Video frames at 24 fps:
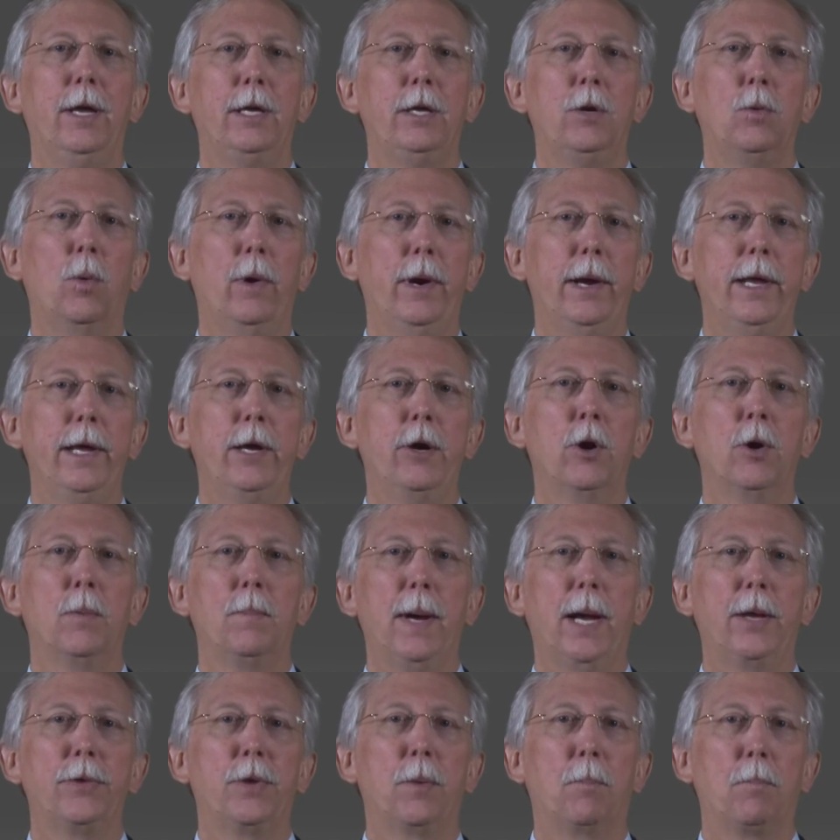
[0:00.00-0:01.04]
You want to hear
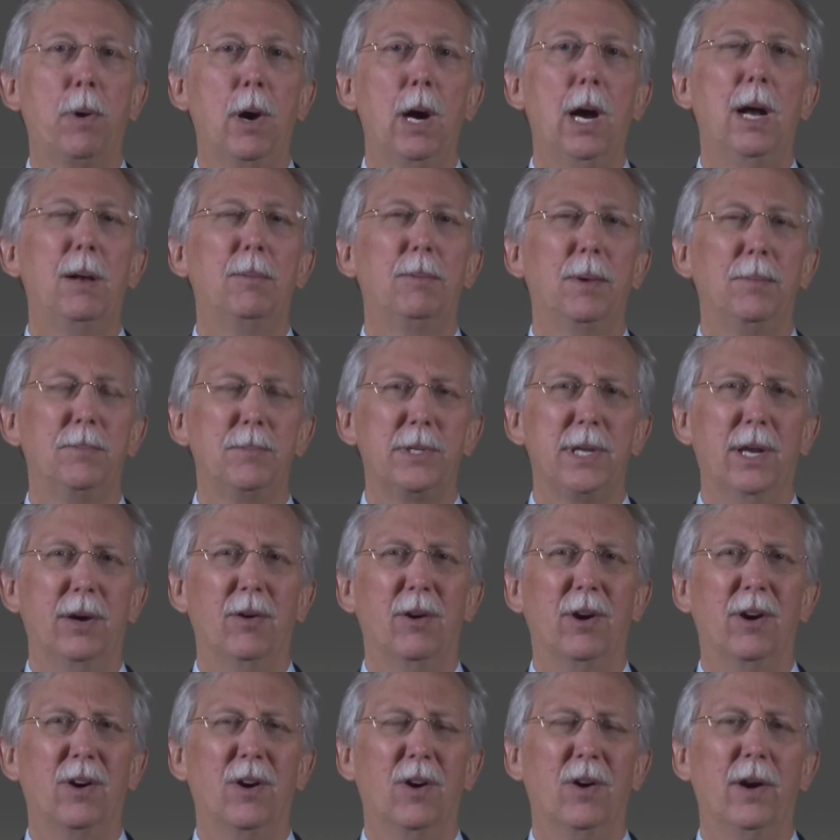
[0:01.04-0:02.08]
about the problems that
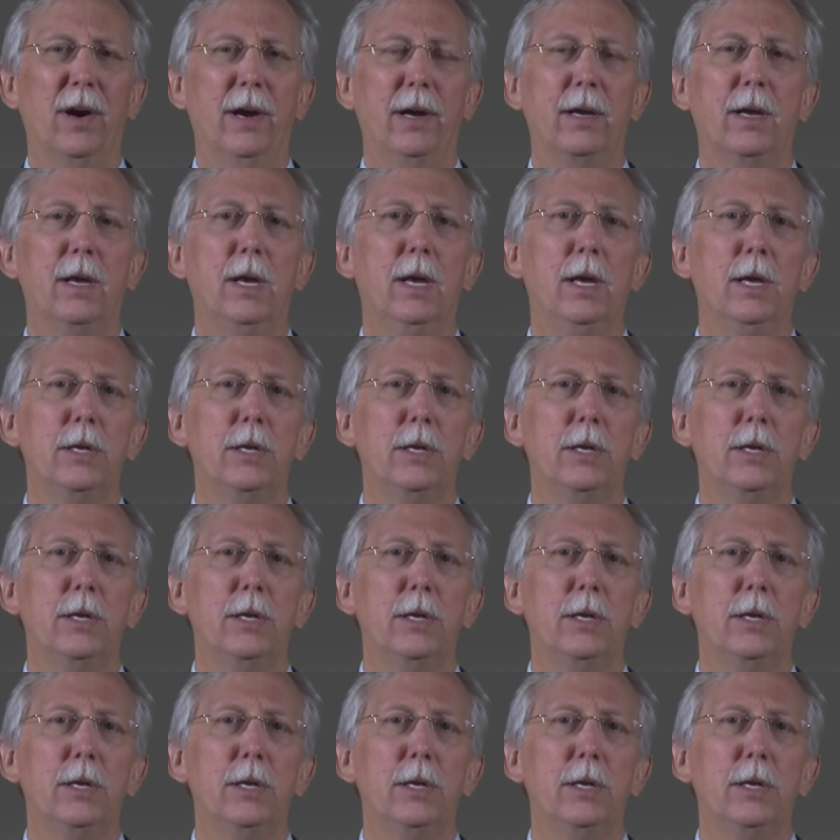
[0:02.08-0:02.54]
are occurring